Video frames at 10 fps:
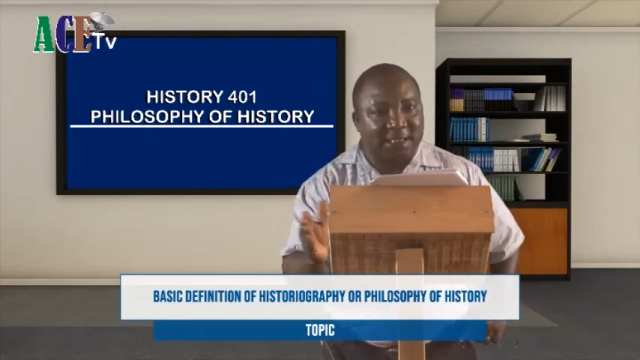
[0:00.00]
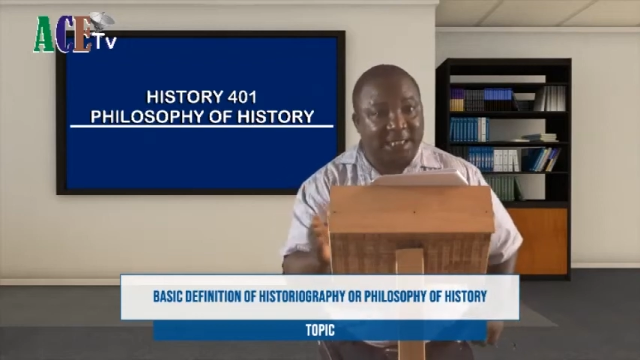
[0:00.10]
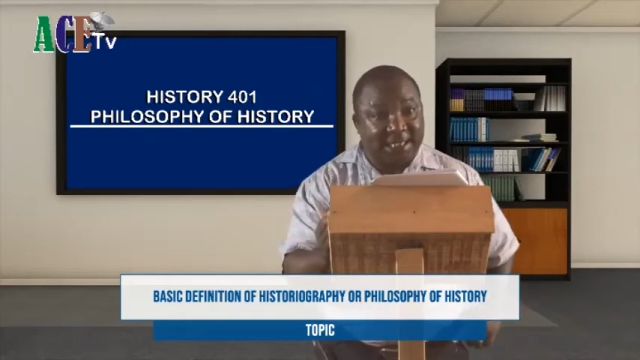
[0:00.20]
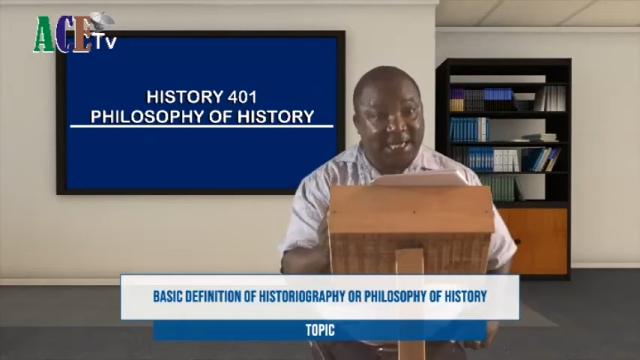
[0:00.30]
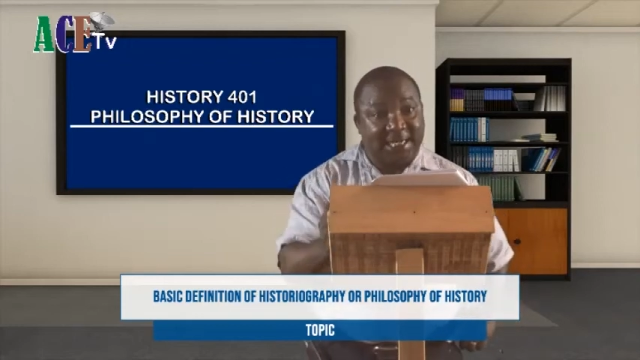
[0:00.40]
they
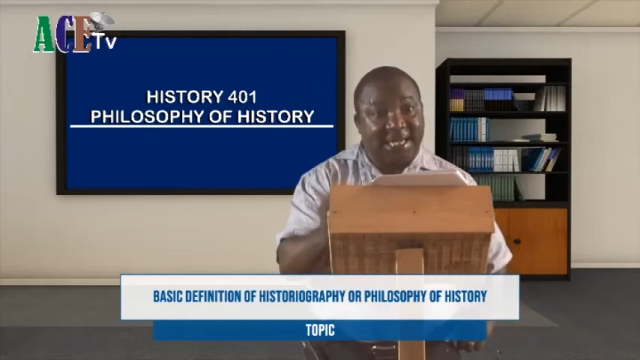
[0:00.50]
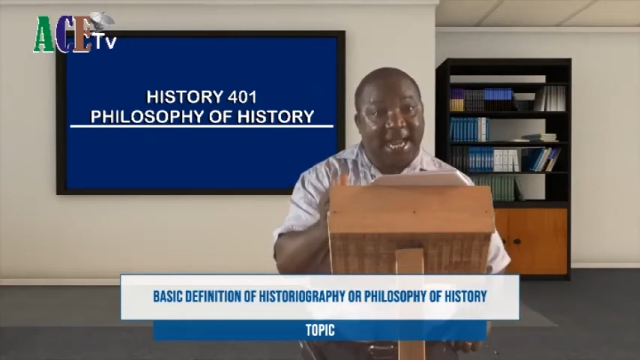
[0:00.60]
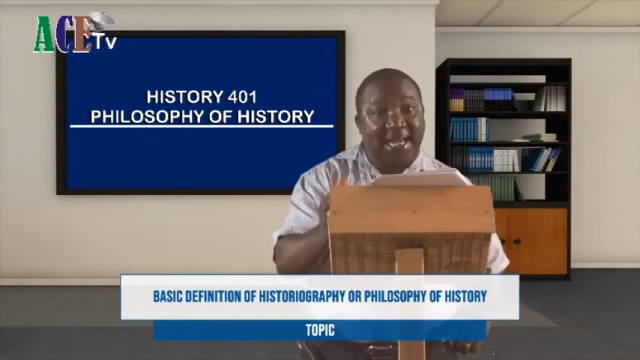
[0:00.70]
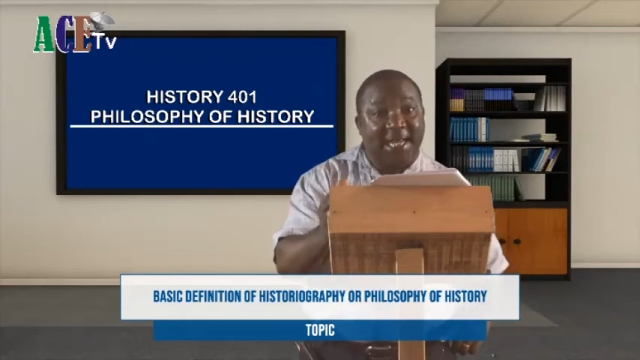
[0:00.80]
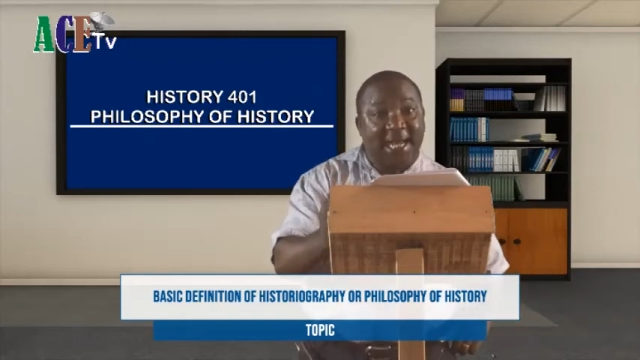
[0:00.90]
say he
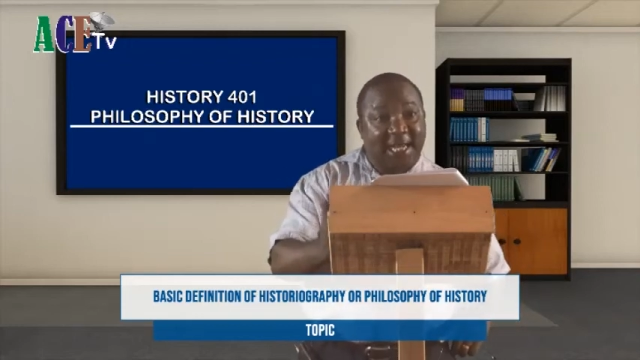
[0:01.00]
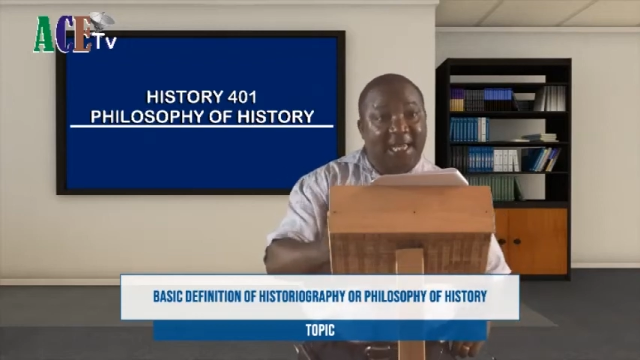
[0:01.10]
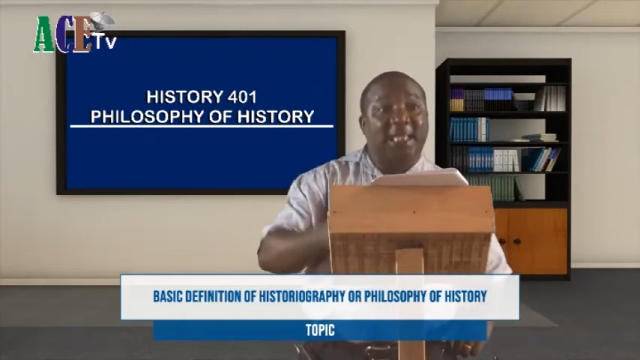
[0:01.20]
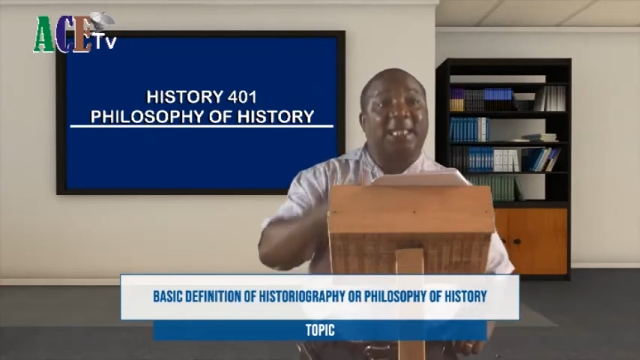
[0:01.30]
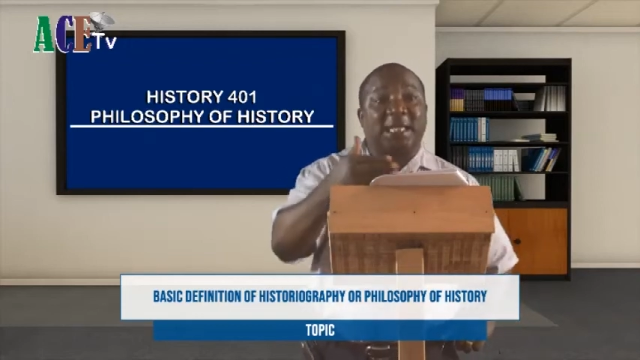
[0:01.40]
died
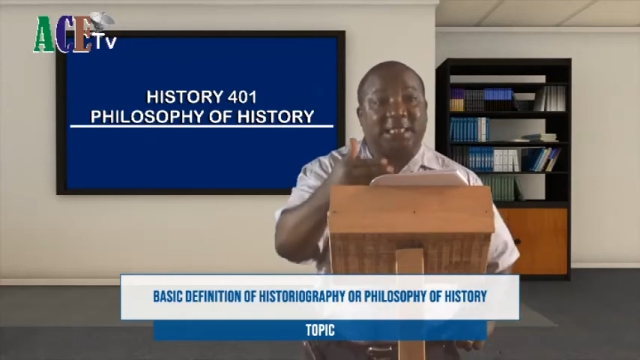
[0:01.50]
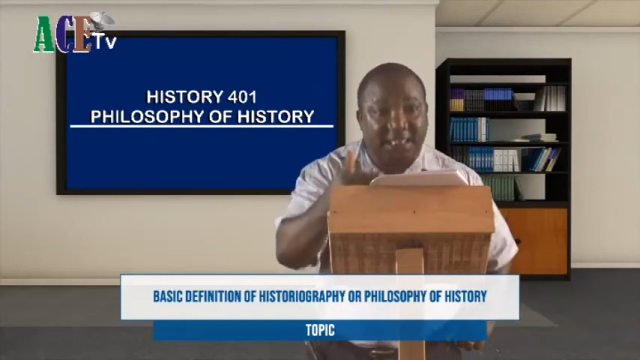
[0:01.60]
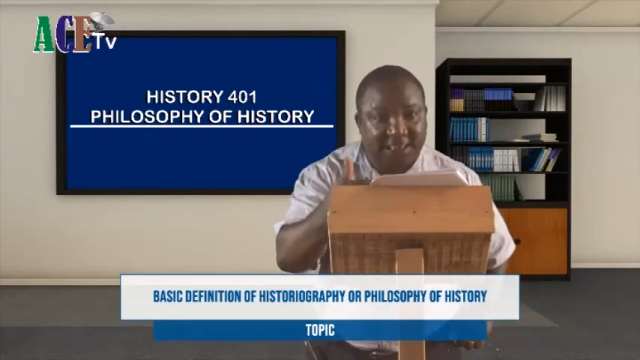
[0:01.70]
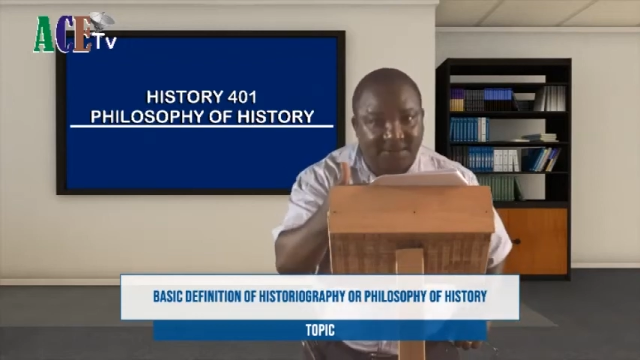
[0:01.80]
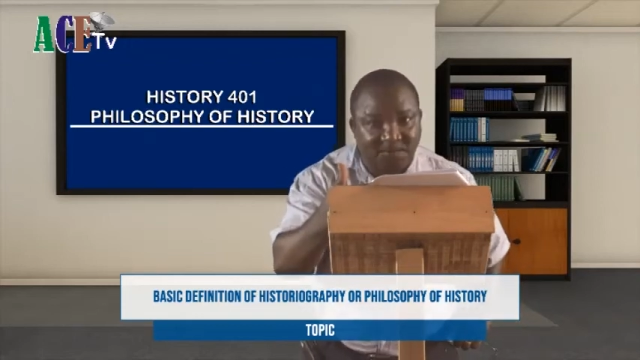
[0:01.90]

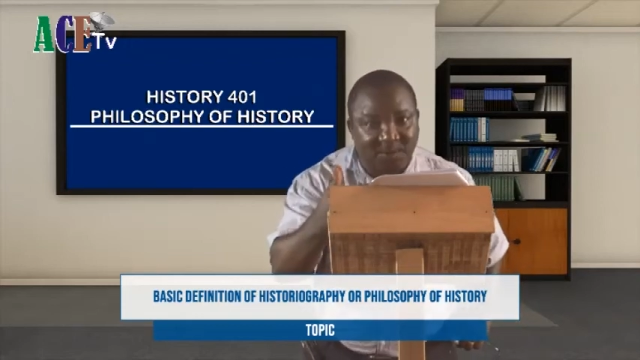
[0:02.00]
intestate.